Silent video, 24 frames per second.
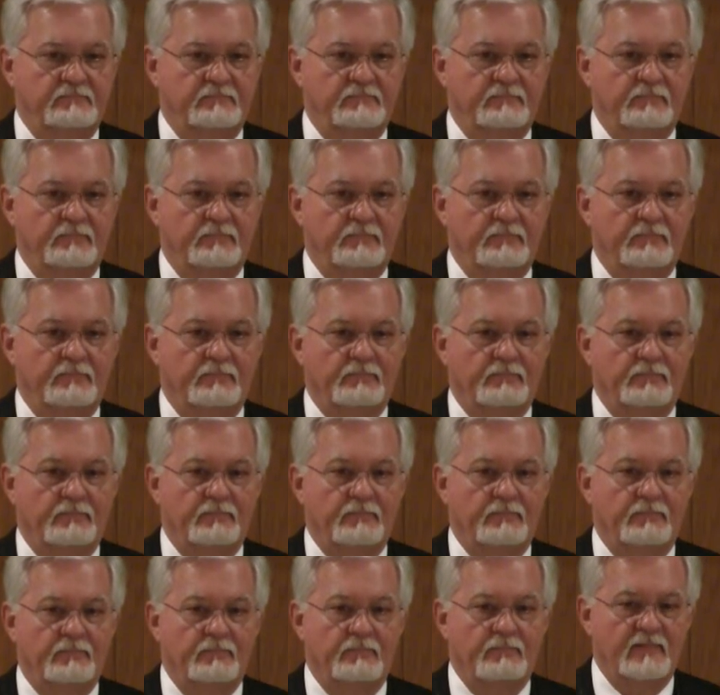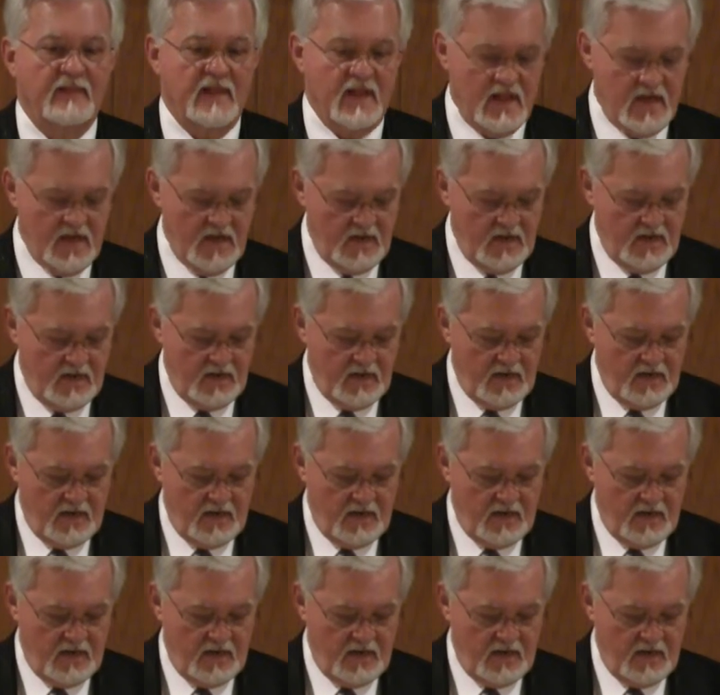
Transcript: Nothing is said.